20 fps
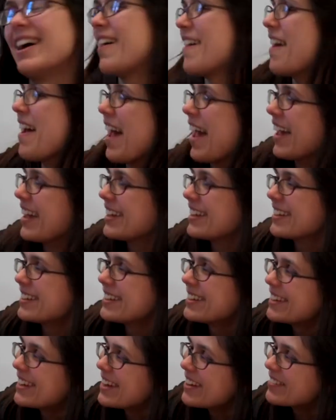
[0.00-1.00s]
All right.
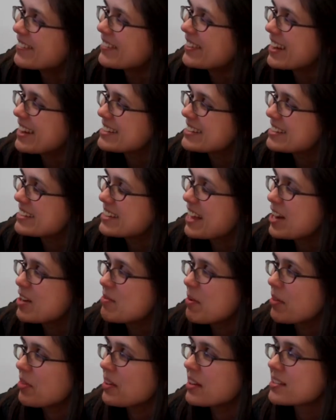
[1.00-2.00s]
Renee's excited
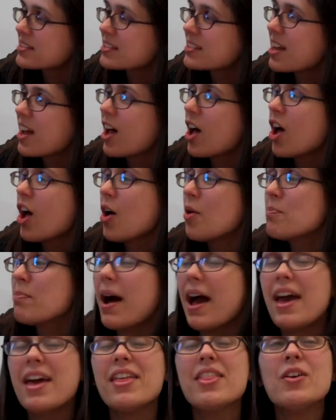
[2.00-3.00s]
about this.
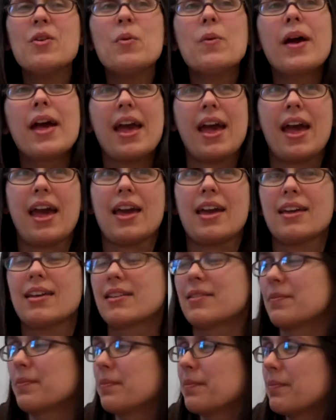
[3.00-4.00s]
By the way,
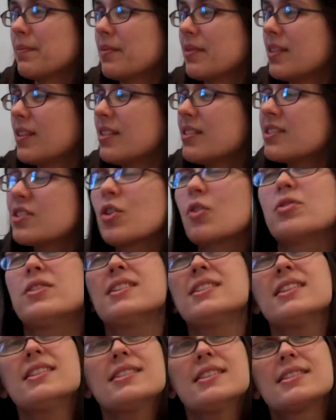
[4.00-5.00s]
so
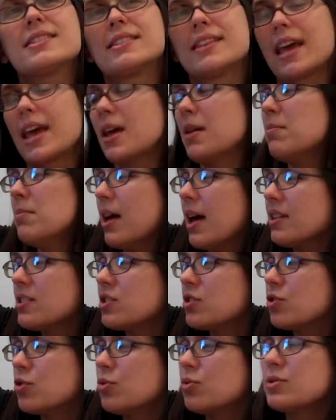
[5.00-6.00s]
this is the same
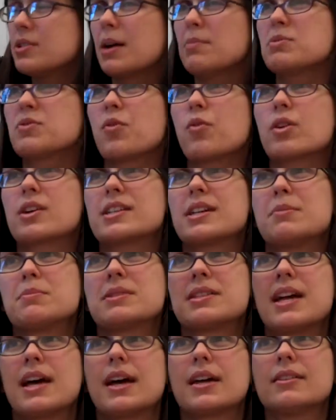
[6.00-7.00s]
as 2 times 4
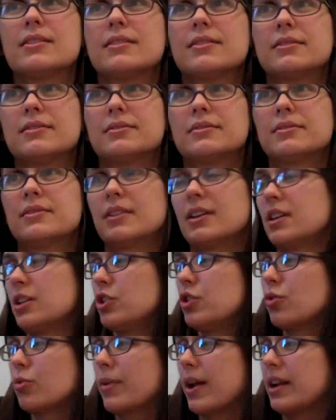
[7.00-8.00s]
times 10.
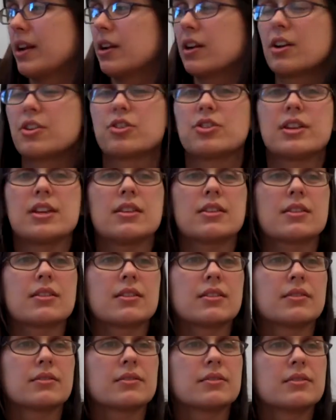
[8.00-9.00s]
You'll write it
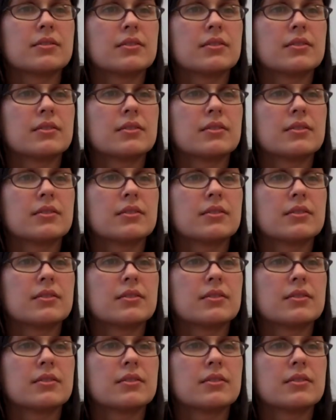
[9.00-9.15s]
underneath.